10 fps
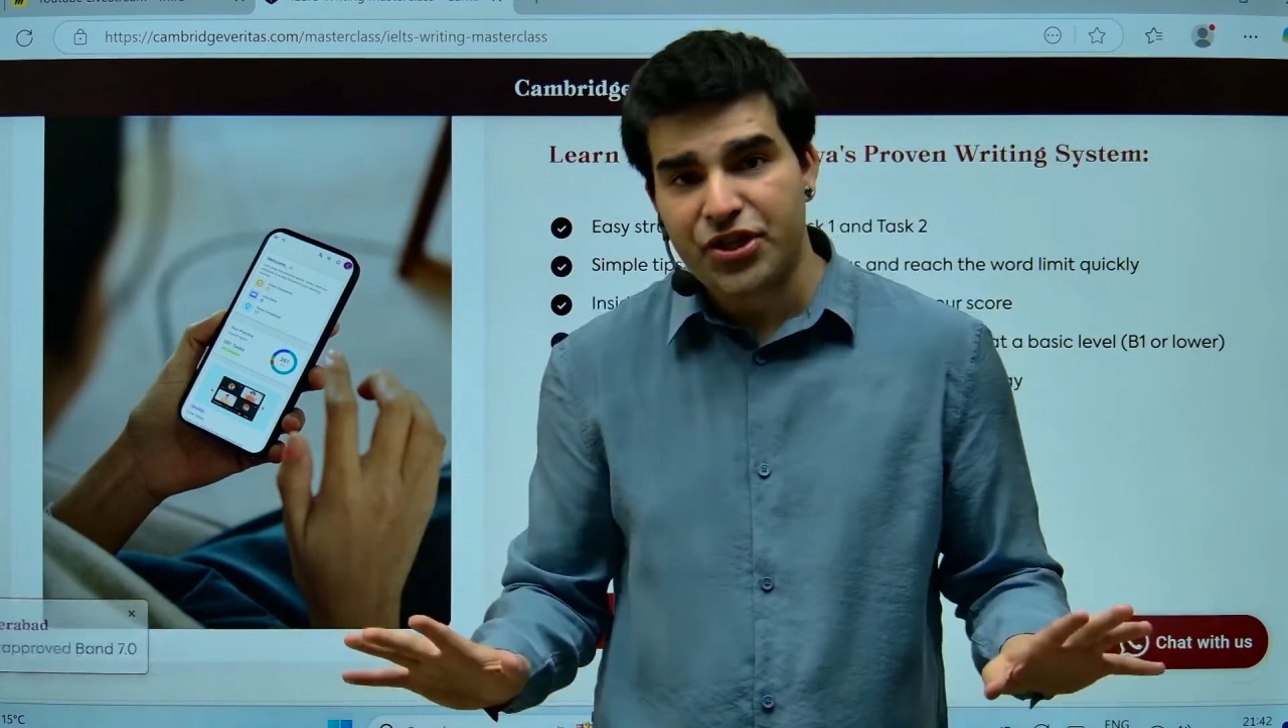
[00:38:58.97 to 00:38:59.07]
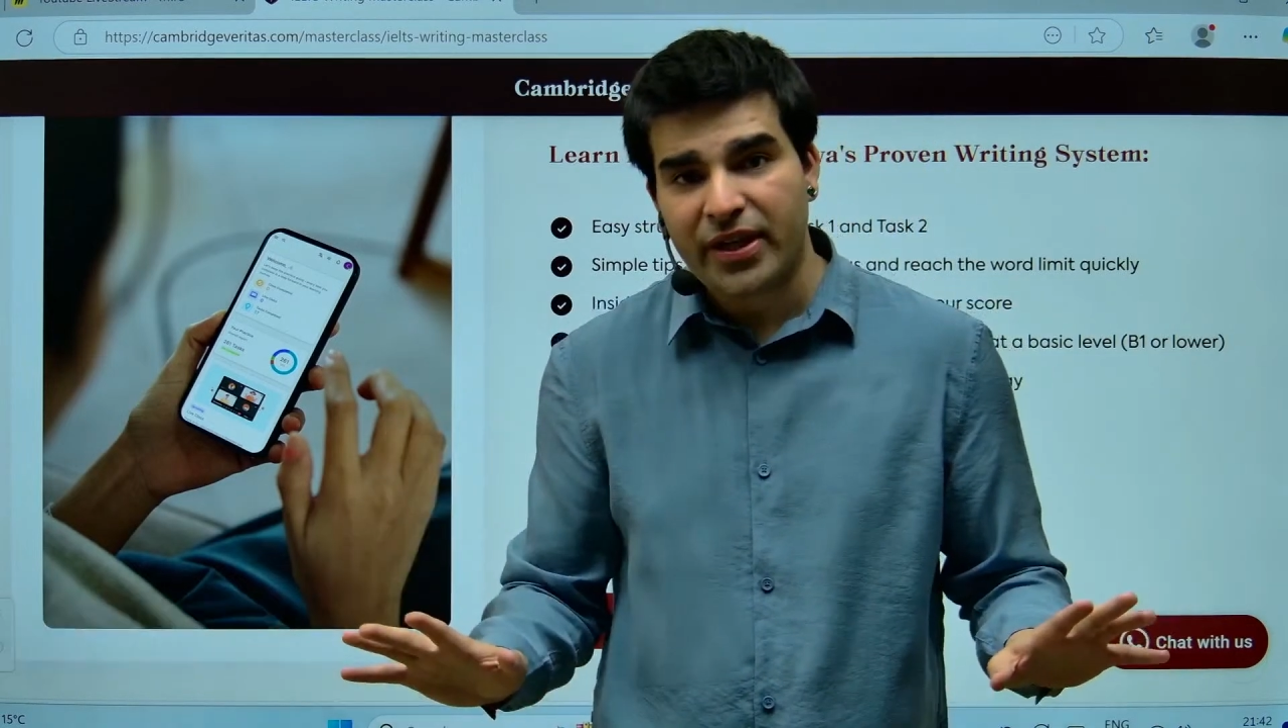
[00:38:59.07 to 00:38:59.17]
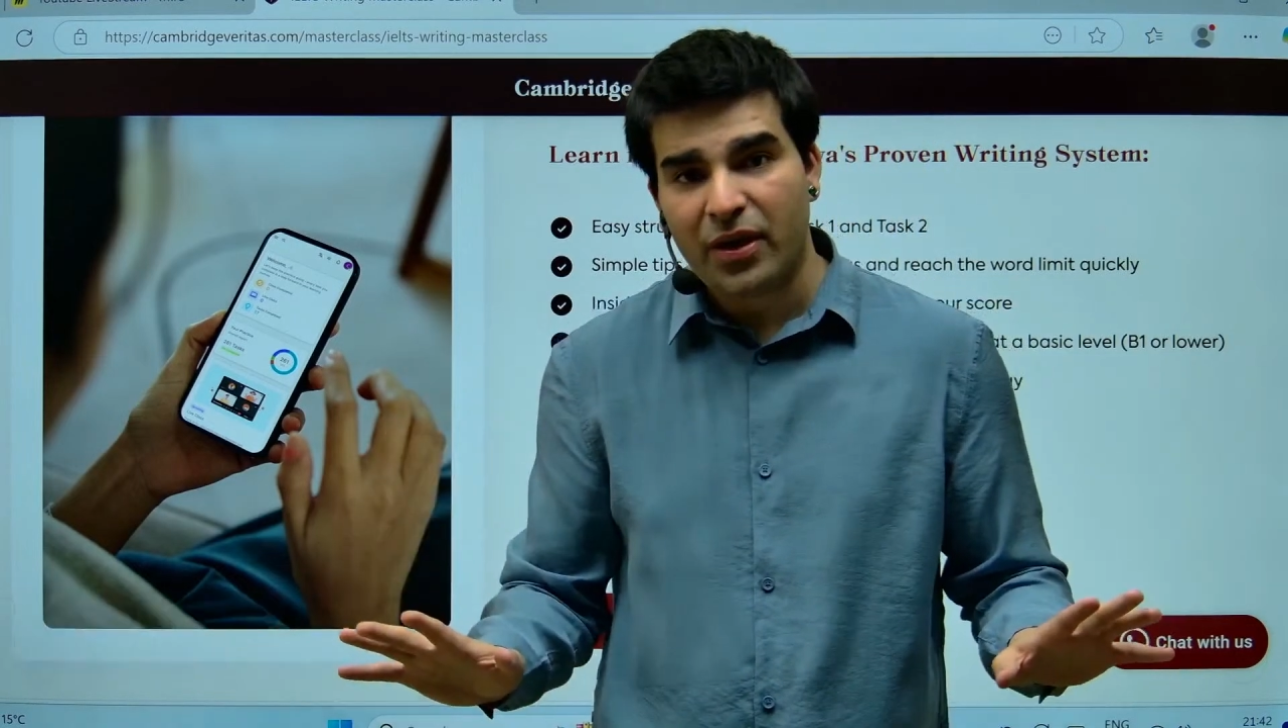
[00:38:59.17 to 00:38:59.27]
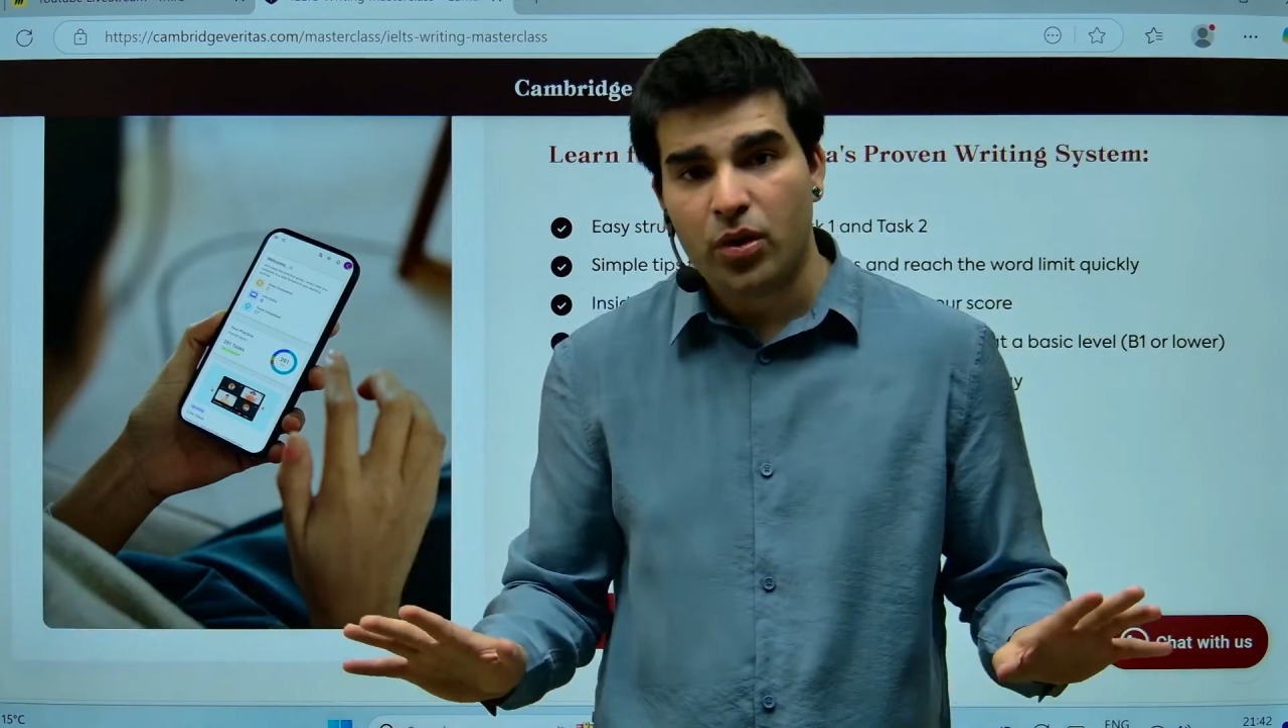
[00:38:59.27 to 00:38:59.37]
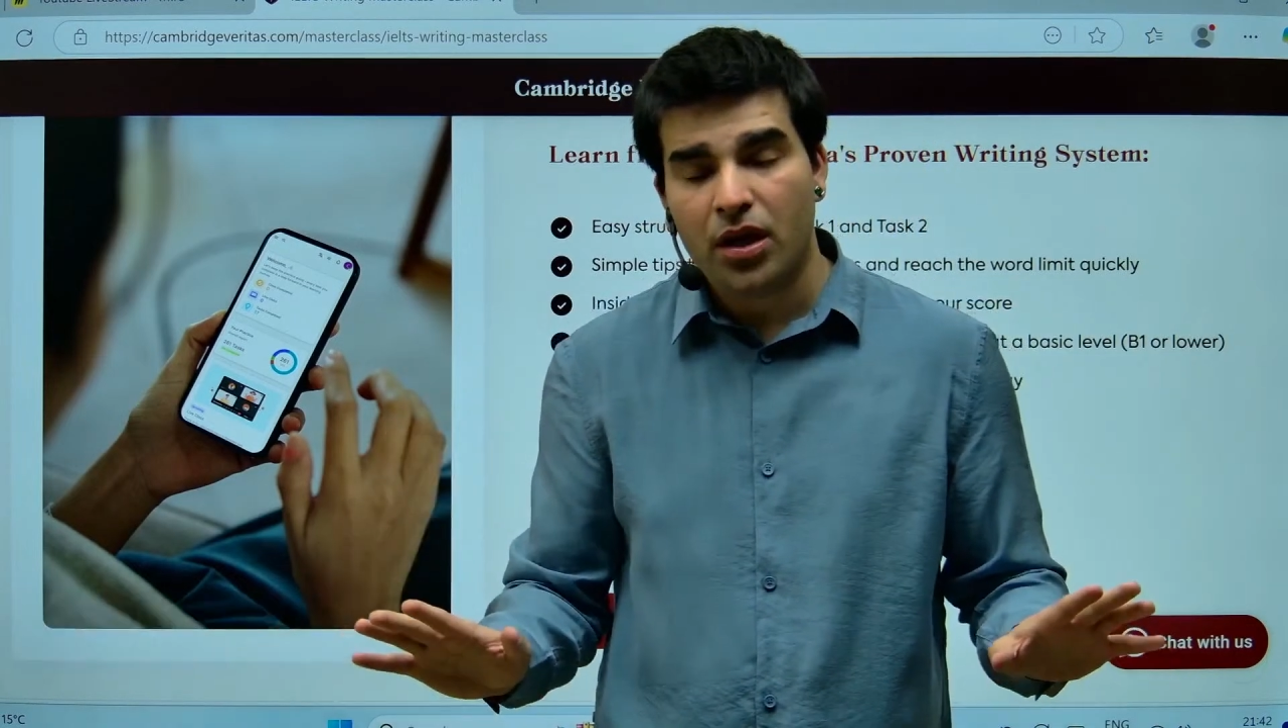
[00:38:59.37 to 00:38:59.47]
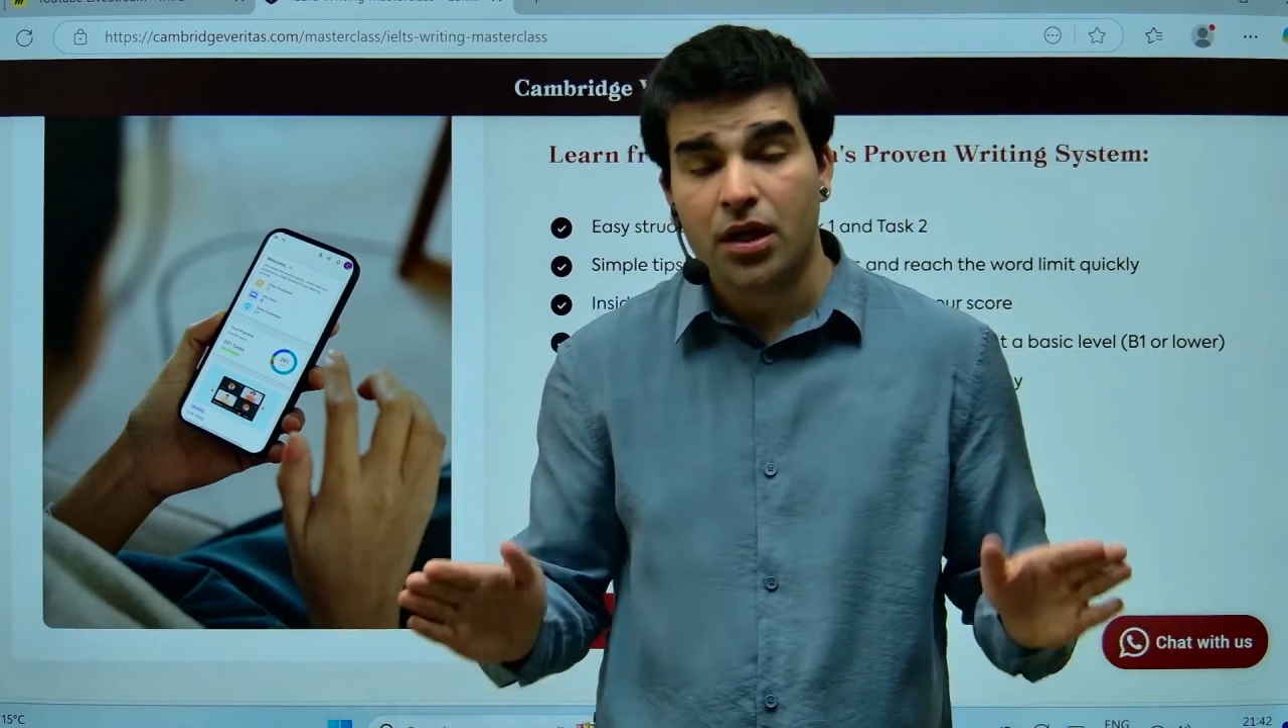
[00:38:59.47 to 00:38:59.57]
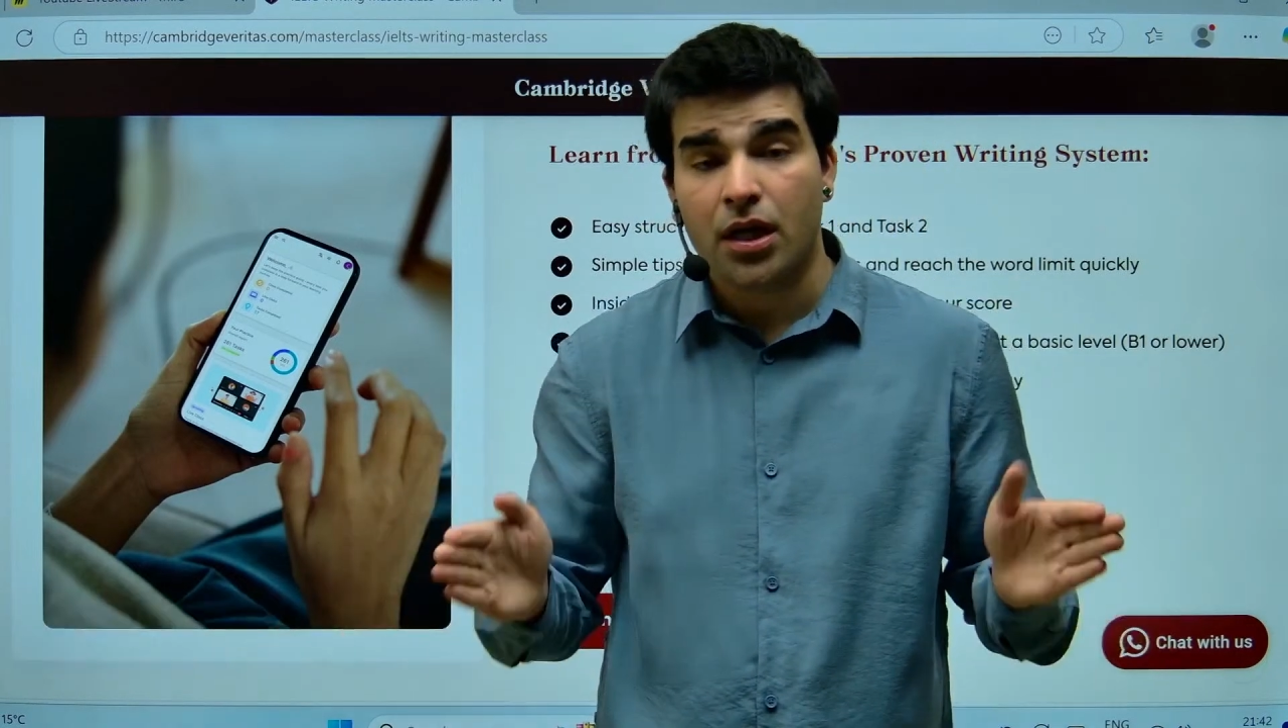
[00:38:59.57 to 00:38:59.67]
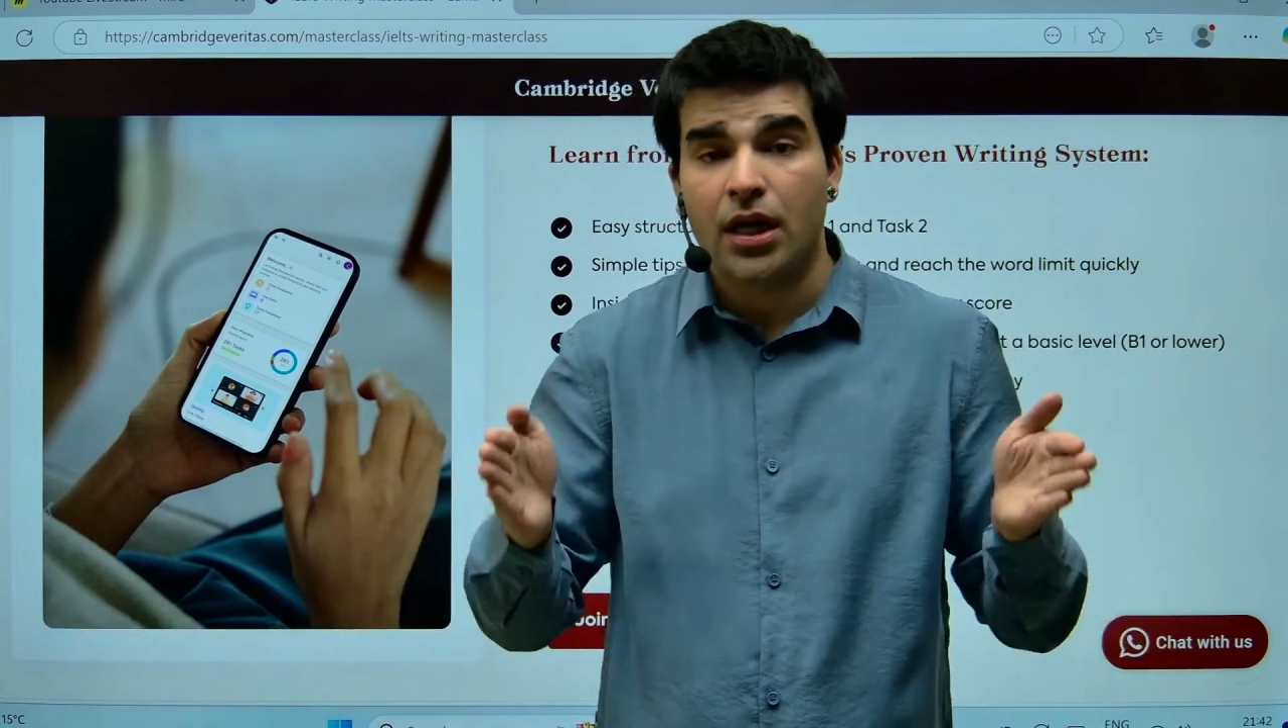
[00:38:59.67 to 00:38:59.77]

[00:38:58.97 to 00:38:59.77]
their work.